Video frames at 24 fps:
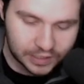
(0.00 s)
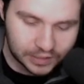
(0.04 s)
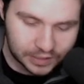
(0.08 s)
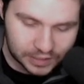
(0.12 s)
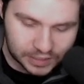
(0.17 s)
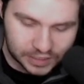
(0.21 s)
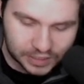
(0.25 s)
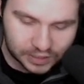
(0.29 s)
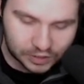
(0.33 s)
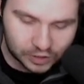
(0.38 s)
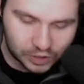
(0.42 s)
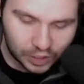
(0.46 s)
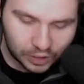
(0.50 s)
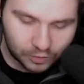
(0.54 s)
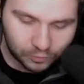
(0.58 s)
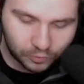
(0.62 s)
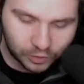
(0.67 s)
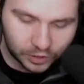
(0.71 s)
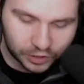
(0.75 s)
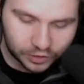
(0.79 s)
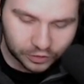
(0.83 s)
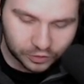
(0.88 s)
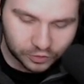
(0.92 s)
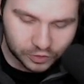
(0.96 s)
This is not
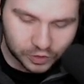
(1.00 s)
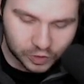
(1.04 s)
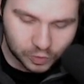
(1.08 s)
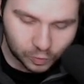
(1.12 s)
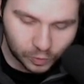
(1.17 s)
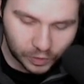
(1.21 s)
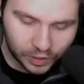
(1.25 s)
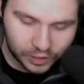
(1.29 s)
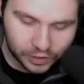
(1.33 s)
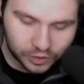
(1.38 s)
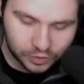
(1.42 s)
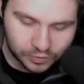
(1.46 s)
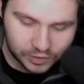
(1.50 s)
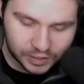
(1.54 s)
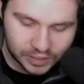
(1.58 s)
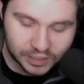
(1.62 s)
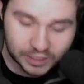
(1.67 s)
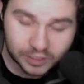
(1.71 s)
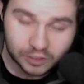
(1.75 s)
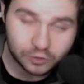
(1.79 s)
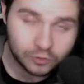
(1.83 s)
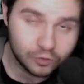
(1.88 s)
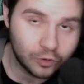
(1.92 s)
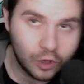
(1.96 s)
one of those where you need to
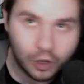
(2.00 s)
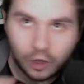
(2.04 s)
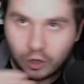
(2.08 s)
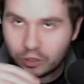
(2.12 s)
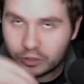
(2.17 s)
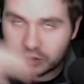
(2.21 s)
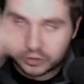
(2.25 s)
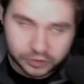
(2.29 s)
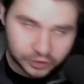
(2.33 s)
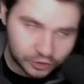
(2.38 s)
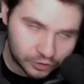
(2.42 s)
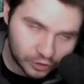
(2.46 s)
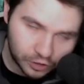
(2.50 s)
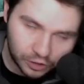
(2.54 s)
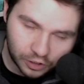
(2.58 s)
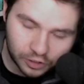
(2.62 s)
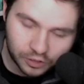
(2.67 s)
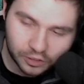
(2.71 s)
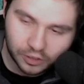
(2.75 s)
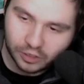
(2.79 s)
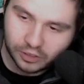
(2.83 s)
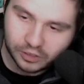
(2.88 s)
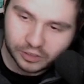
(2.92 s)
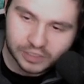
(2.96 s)
do all your
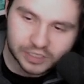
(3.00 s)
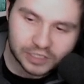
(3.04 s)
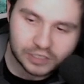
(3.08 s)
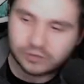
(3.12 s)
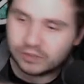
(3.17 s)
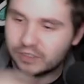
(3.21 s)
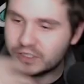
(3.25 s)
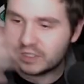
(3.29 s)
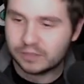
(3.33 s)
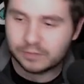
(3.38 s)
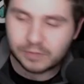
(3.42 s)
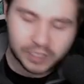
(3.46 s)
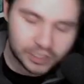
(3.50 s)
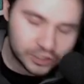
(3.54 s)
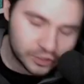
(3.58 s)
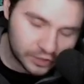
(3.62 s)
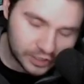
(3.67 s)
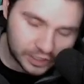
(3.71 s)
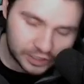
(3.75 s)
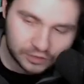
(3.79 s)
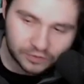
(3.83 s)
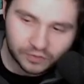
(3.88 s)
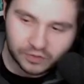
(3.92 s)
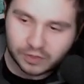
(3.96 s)
card arts. You need to make sure
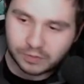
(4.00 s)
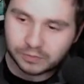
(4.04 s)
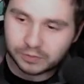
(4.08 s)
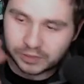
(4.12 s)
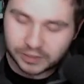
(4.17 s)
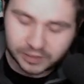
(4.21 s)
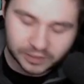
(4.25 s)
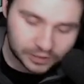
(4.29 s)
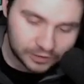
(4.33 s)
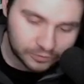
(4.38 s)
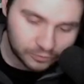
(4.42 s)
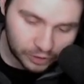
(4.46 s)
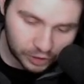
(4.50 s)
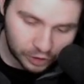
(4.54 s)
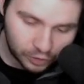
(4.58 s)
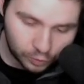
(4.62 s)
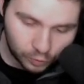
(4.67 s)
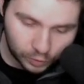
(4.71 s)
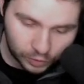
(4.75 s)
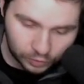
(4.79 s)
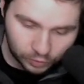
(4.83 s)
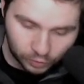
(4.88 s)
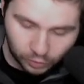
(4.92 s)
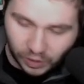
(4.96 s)
that you've completed
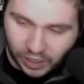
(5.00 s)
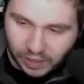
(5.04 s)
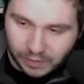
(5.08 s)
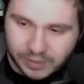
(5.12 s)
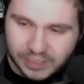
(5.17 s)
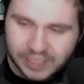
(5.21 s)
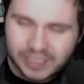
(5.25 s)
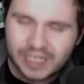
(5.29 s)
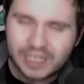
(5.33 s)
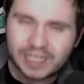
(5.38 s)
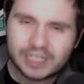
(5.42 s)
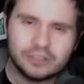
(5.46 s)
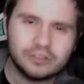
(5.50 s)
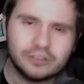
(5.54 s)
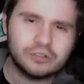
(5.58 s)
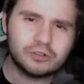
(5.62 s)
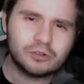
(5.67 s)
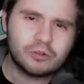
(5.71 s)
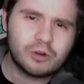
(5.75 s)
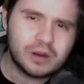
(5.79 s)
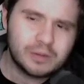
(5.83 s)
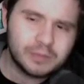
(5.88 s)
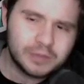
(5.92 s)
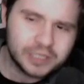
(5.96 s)
requirements. The only
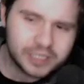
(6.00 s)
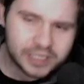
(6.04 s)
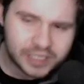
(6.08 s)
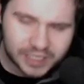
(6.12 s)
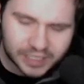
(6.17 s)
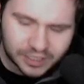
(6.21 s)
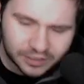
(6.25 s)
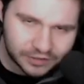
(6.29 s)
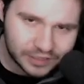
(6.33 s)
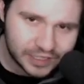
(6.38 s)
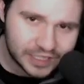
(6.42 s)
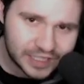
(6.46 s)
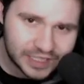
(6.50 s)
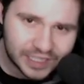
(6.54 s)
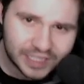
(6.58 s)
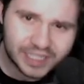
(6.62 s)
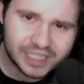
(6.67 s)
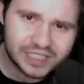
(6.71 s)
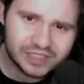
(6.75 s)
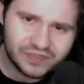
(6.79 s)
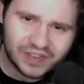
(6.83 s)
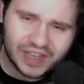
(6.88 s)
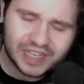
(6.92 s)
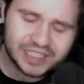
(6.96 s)
requirement is kill this thing
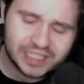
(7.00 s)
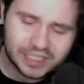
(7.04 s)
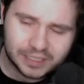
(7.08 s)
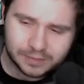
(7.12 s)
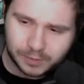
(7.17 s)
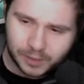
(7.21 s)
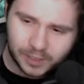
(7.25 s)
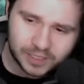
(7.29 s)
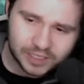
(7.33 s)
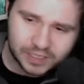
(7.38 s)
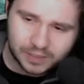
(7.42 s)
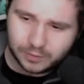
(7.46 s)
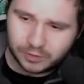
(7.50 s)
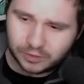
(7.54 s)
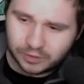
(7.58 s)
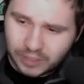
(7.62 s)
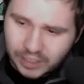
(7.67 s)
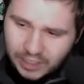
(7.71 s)
as fast as possible,